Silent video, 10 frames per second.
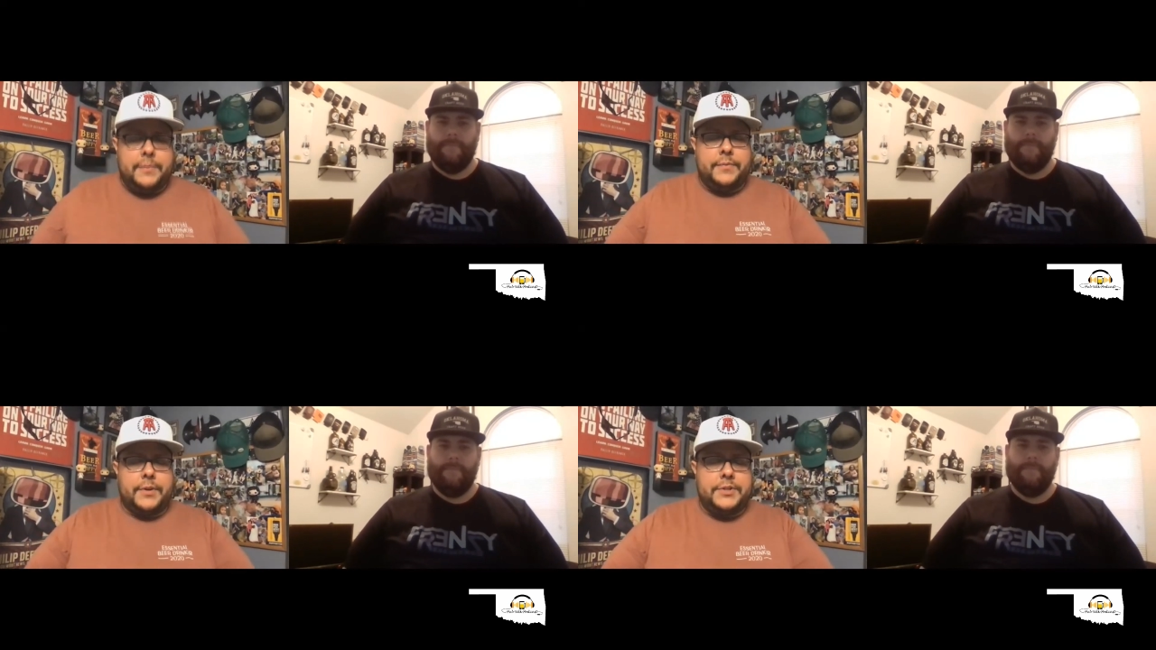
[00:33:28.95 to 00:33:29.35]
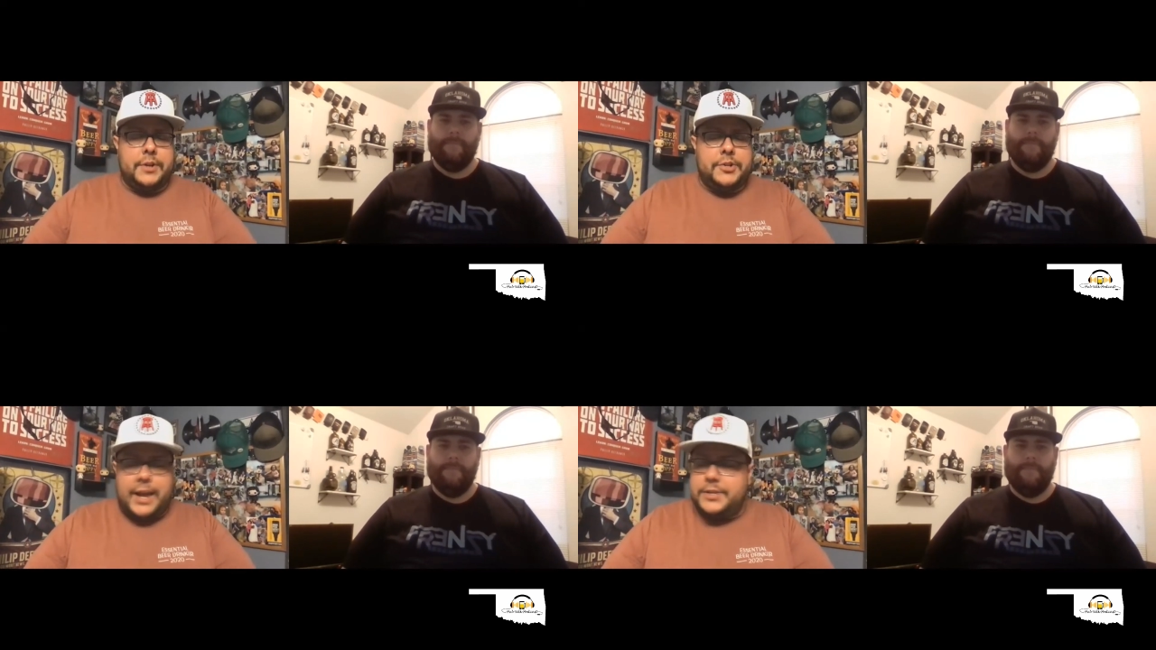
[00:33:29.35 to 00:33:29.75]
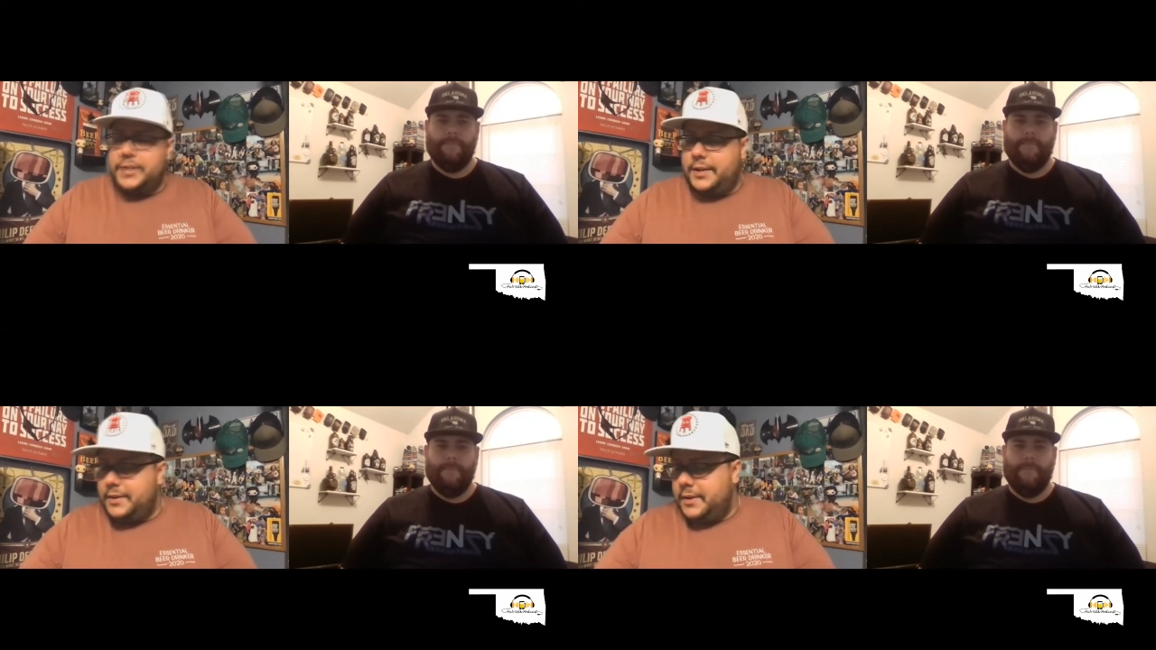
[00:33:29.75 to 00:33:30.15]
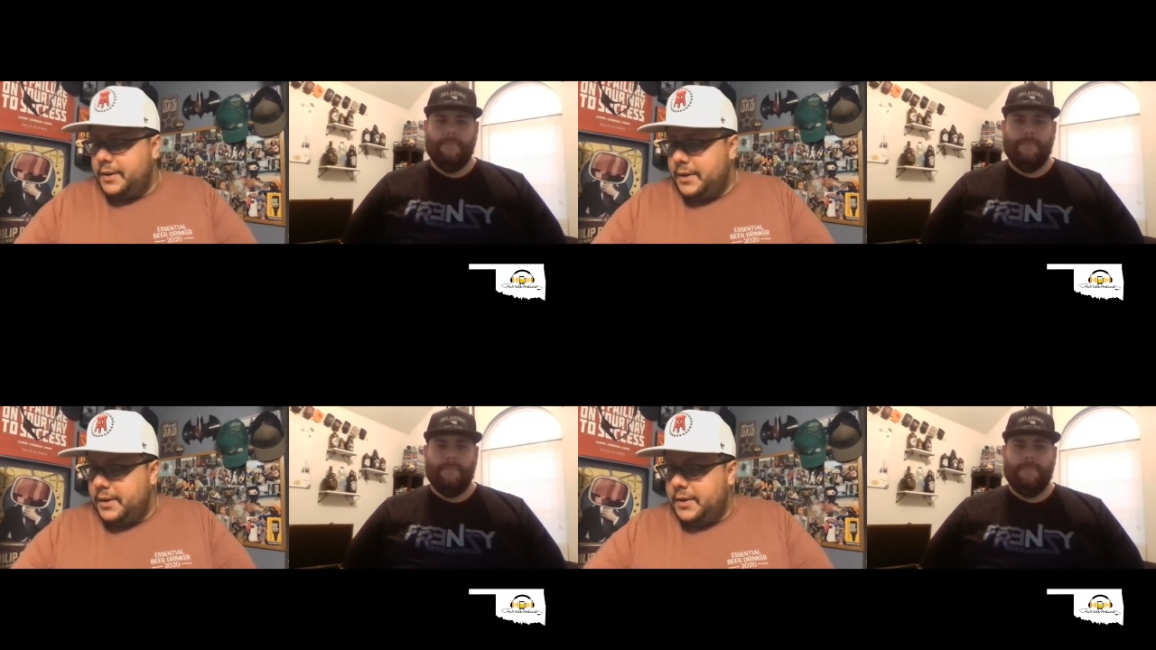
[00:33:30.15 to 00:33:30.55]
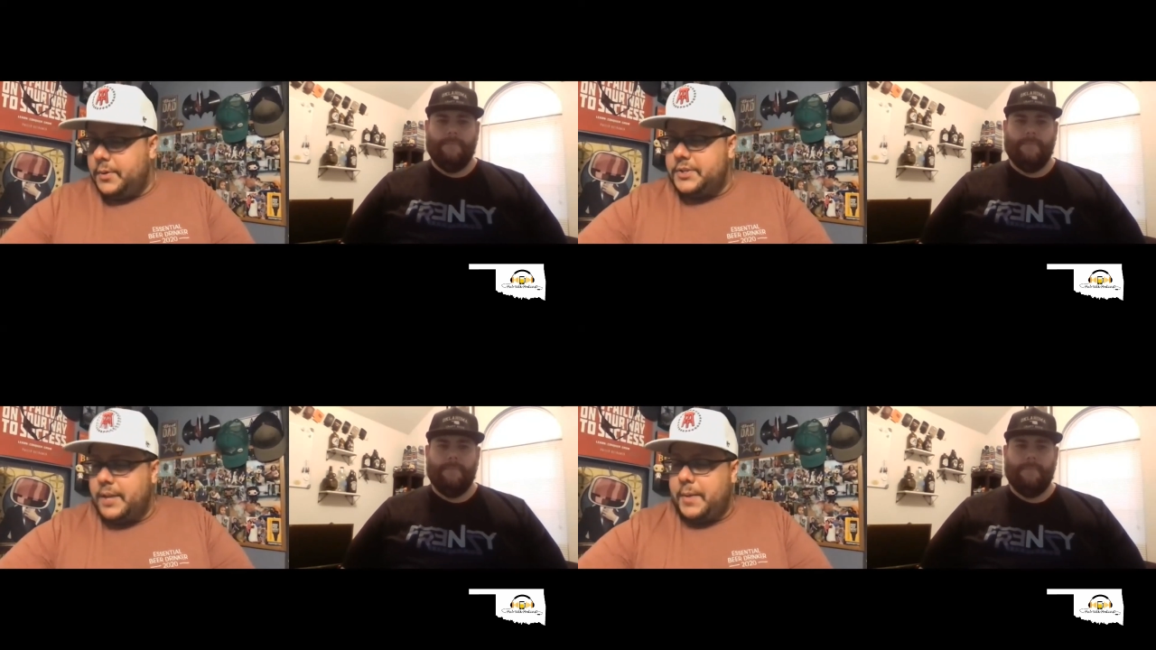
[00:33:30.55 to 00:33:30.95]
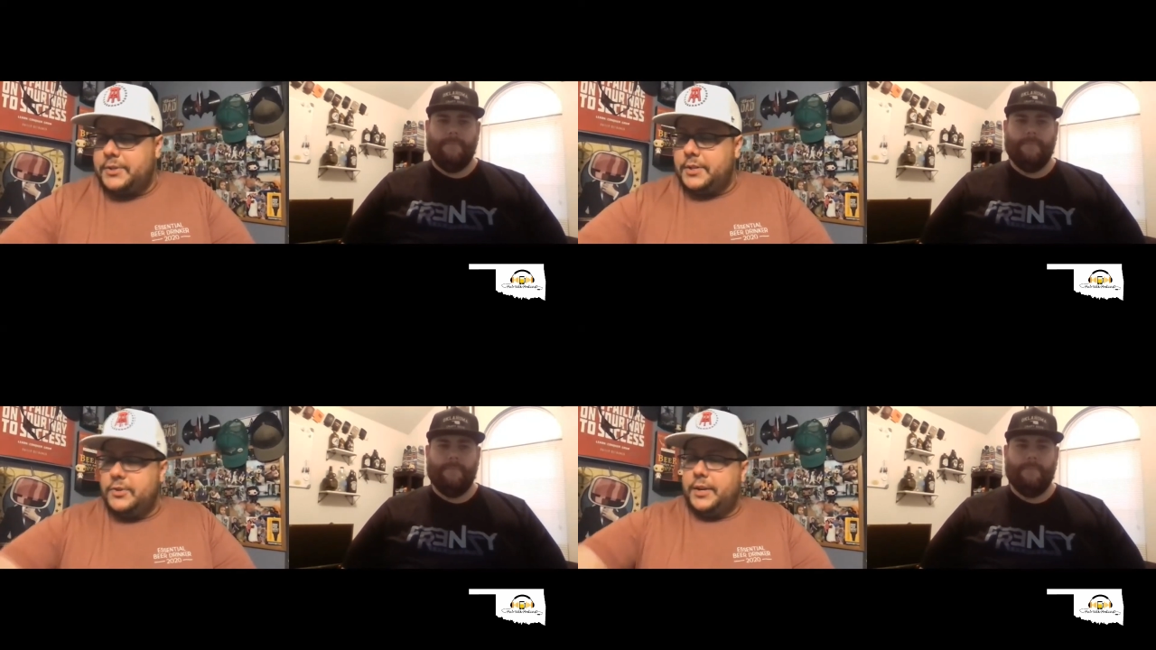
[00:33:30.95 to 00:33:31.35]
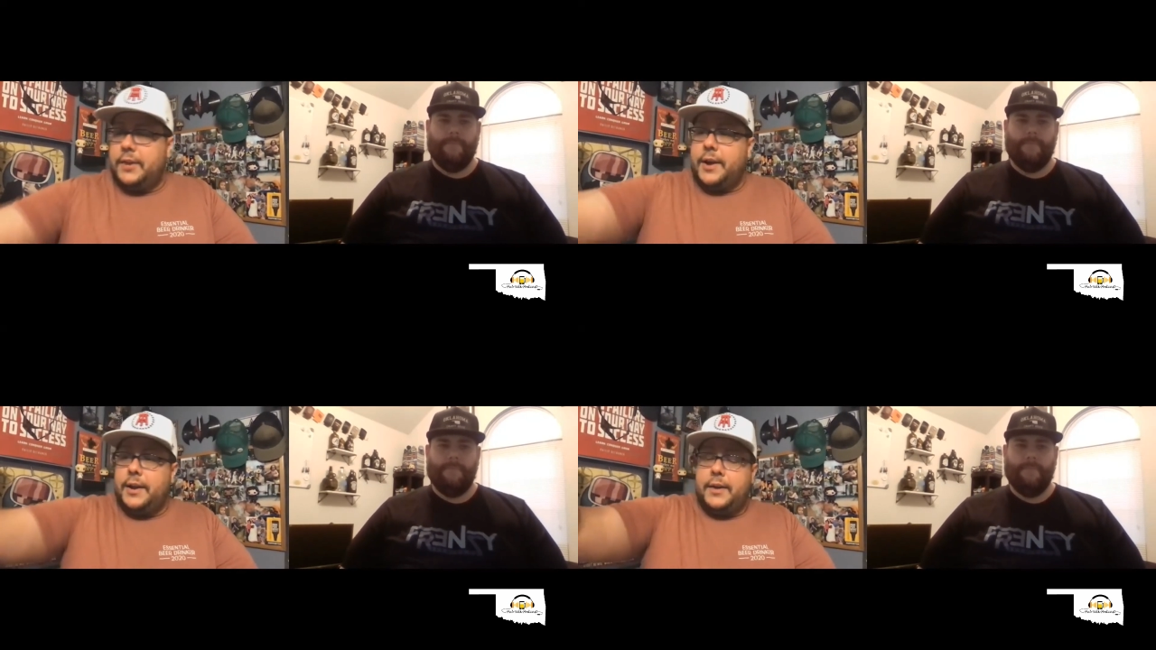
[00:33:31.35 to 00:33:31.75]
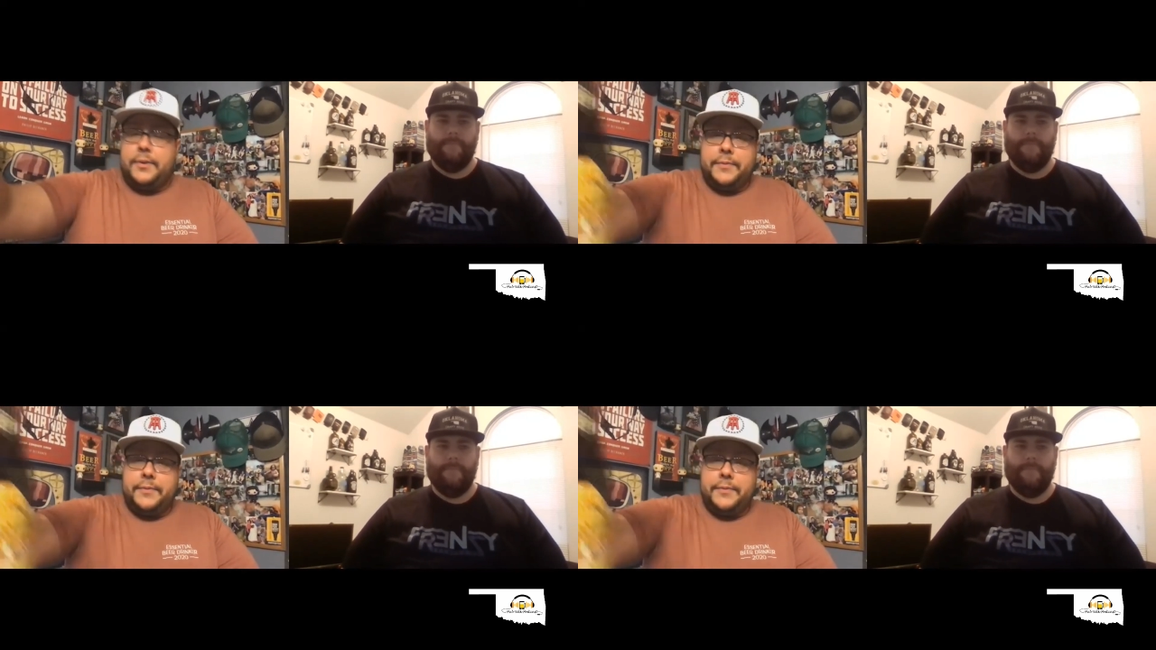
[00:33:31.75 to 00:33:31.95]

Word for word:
Speaker 1: First, they're Changeling, which I'm actually drinking right now.